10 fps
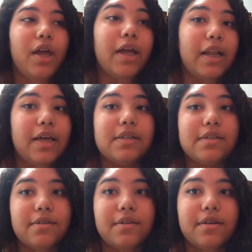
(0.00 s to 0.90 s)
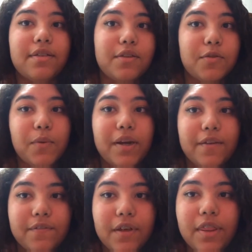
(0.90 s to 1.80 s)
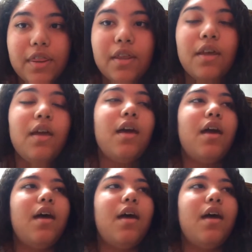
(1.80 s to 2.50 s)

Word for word: and classes started the 25th.